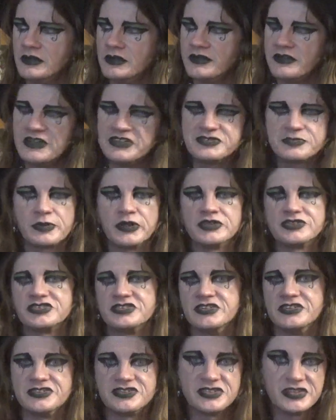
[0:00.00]
This
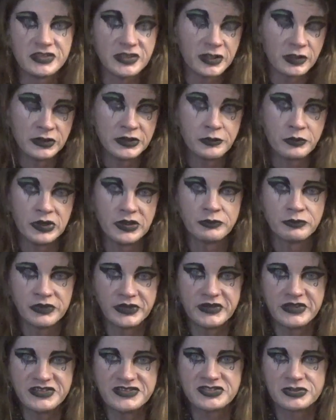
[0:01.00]
person isn't the only one
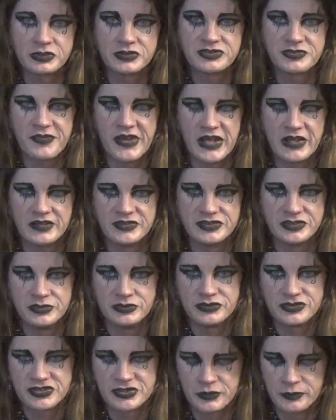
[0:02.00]
with these sorts of
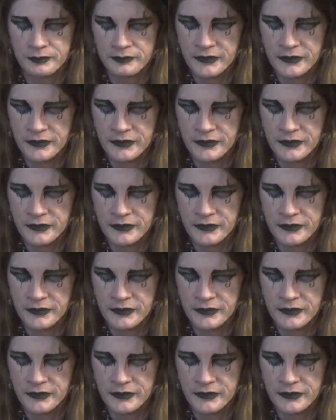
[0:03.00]
attitudes.